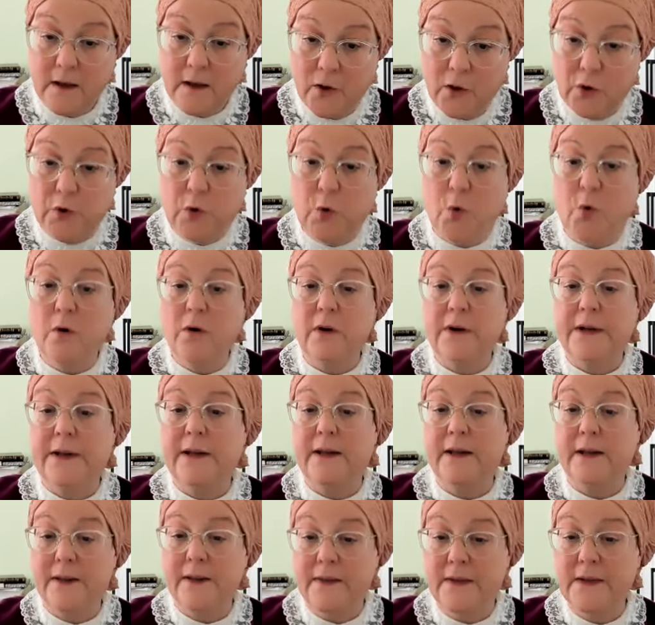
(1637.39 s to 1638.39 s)
glory
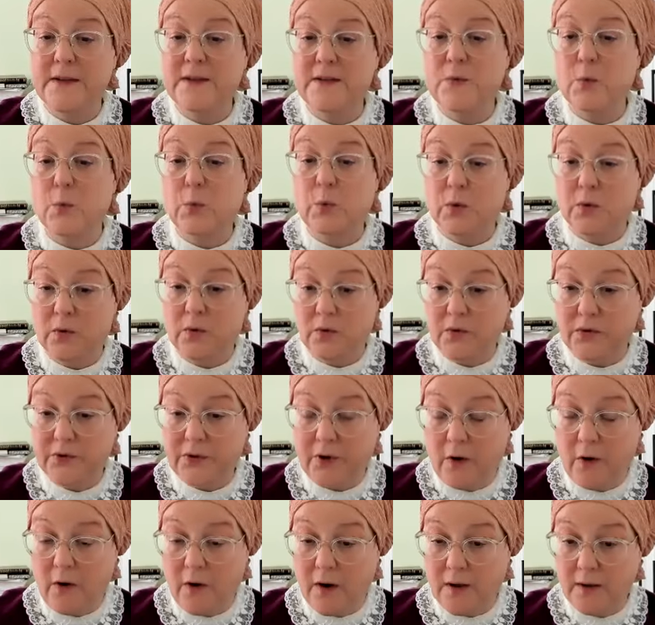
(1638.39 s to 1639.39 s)
in this world
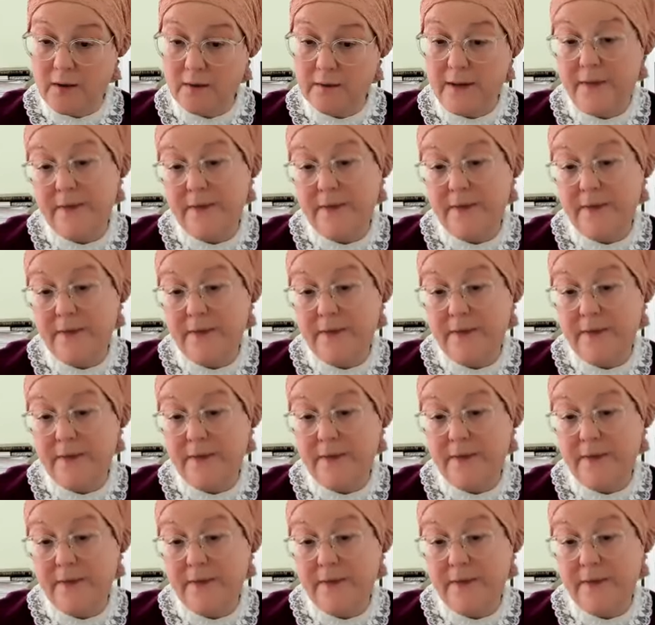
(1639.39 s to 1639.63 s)
are,